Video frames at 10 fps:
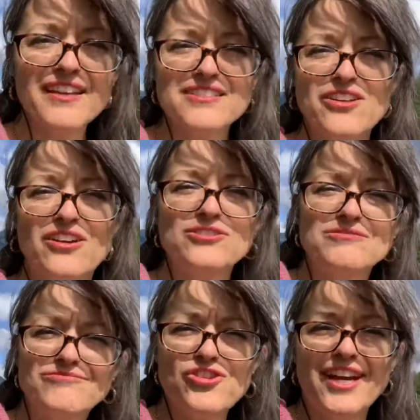So
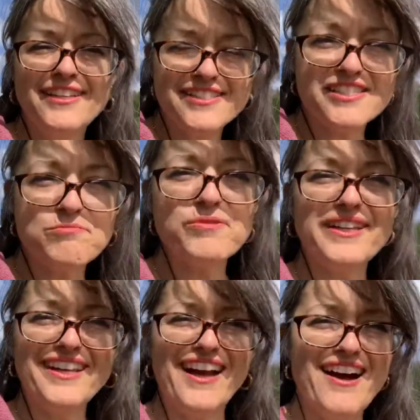dryness is
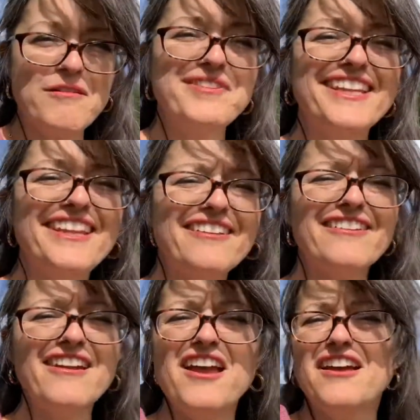pretty common
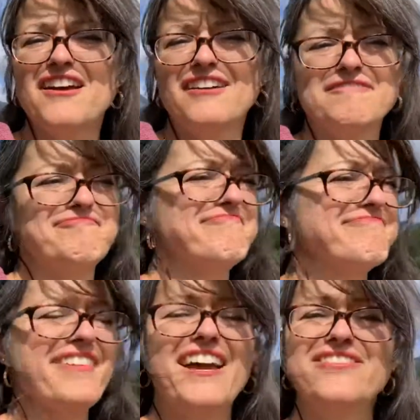here.
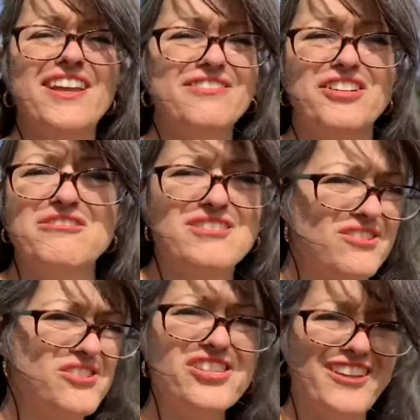I've never used
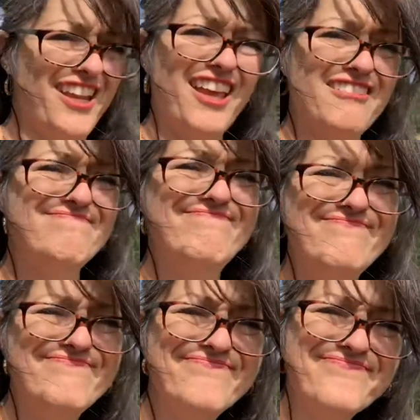lotion again.
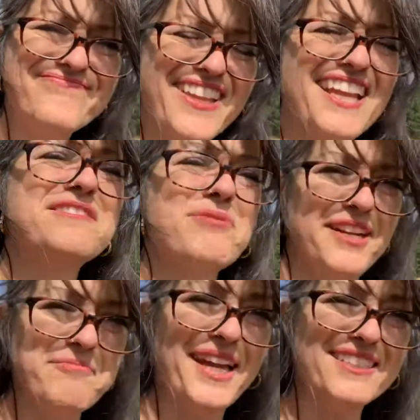It's pretty
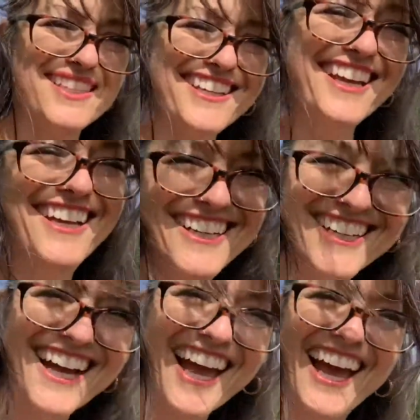amazing,
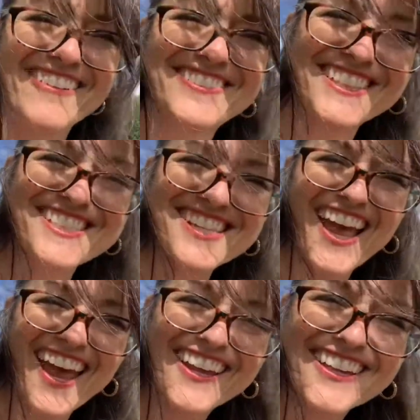I have to
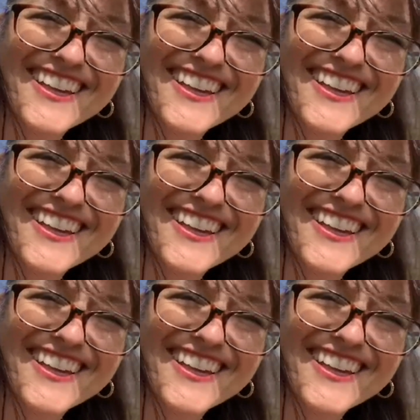say.